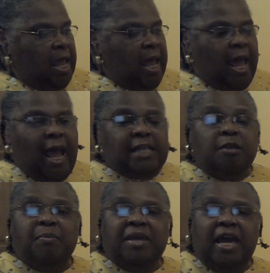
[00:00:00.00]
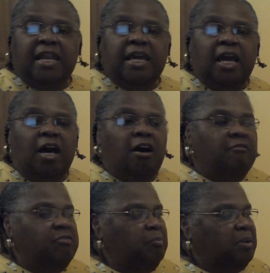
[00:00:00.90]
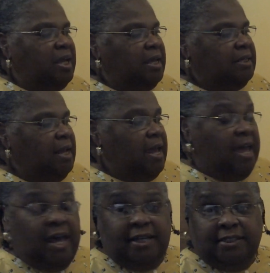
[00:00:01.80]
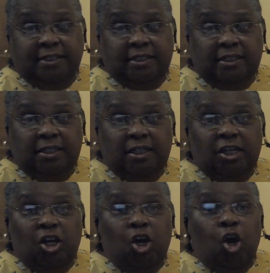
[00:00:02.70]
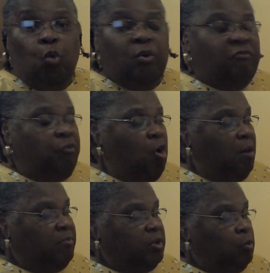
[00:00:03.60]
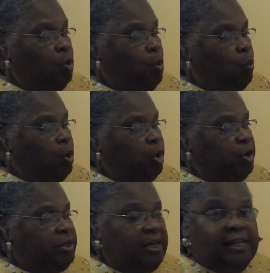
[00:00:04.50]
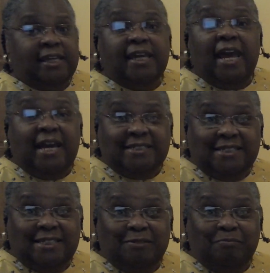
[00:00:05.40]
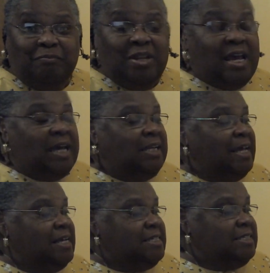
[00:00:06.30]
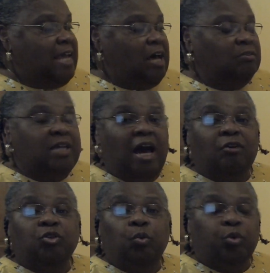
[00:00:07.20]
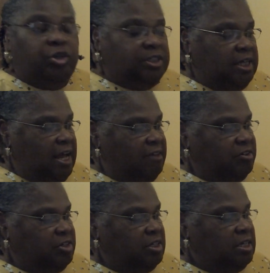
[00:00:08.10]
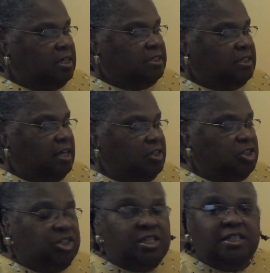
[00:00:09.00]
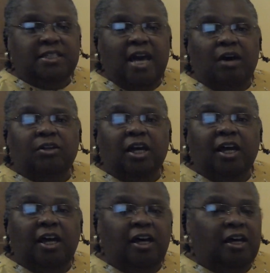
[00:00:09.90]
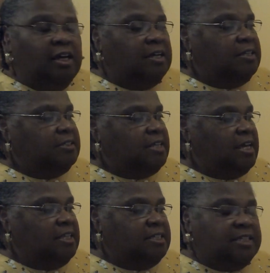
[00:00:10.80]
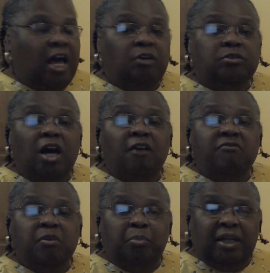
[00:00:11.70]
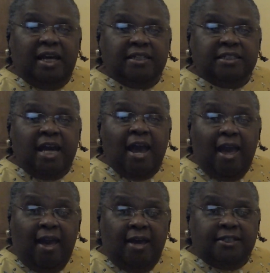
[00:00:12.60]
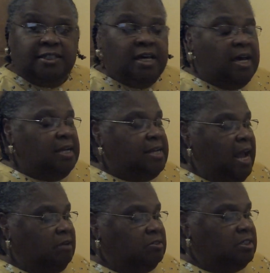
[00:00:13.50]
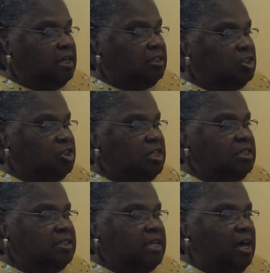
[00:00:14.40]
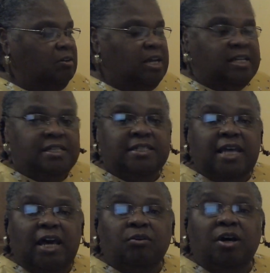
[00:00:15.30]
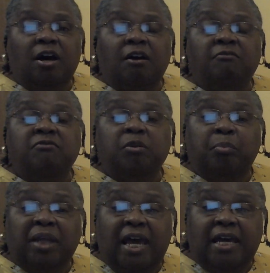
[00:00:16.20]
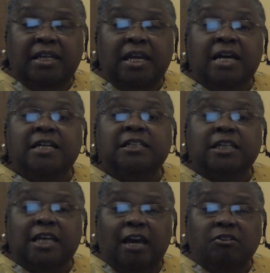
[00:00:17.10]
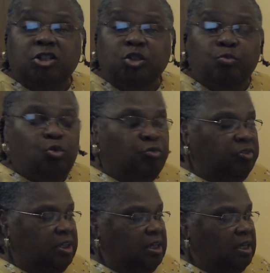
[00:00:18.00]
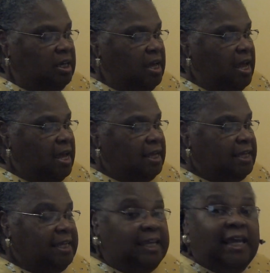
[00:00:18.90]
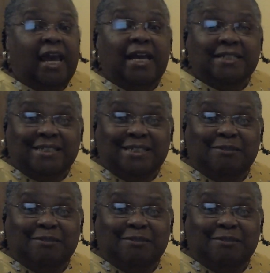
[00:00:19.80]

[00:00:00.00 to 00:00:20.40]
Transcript: at the beginning of the blend et, we form the word get. Let us sound out the word together. Say the G sound, g. Say the sound of the blend, et. Now say the G sound and the sound of the blend together smoothly, get.